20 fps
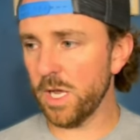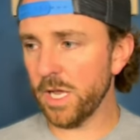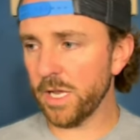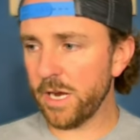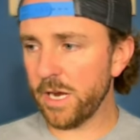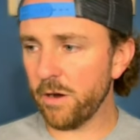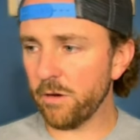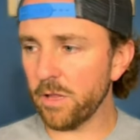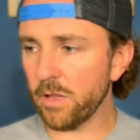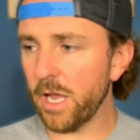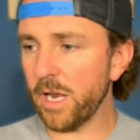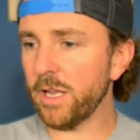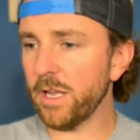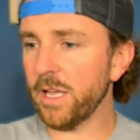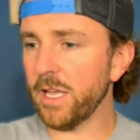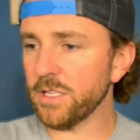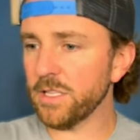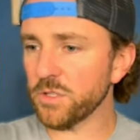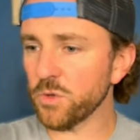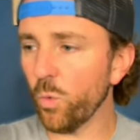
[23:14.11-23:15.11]
Carolina
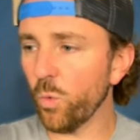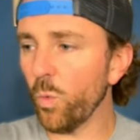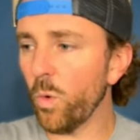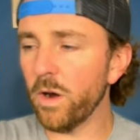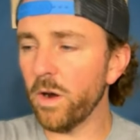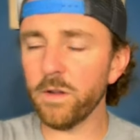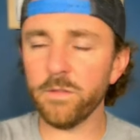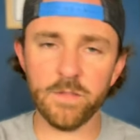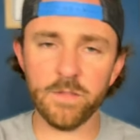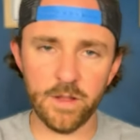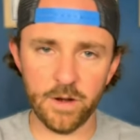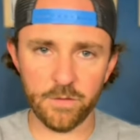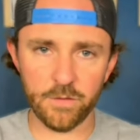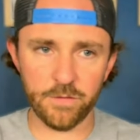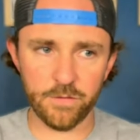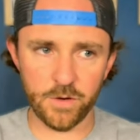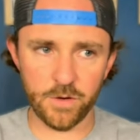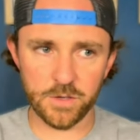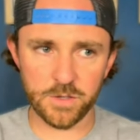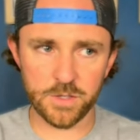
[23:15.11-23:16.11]
hits one of their
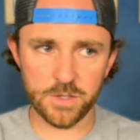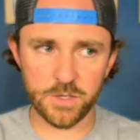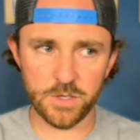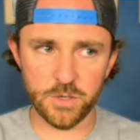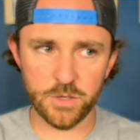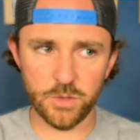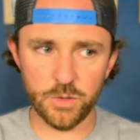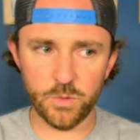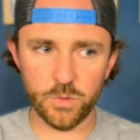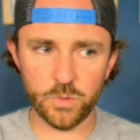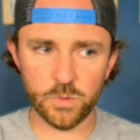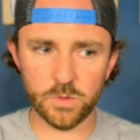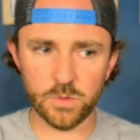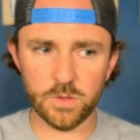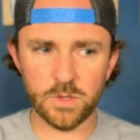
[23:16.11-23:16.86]
first two.